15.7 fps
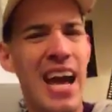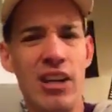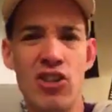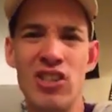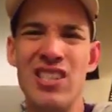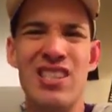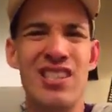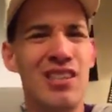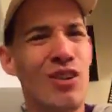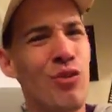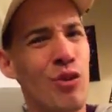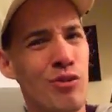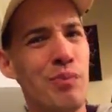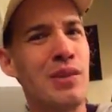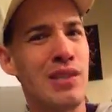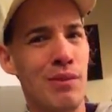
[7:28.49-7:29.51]
Actually, still
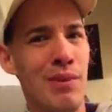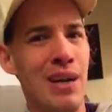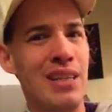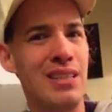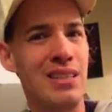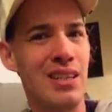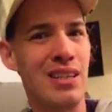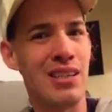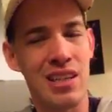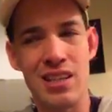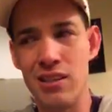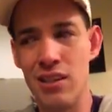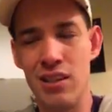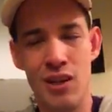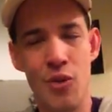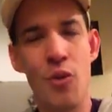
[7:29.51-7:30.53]
throw me some ideas,
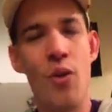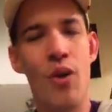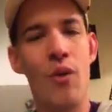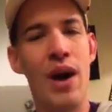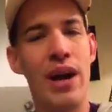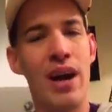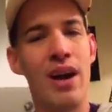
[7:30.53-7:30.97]
because why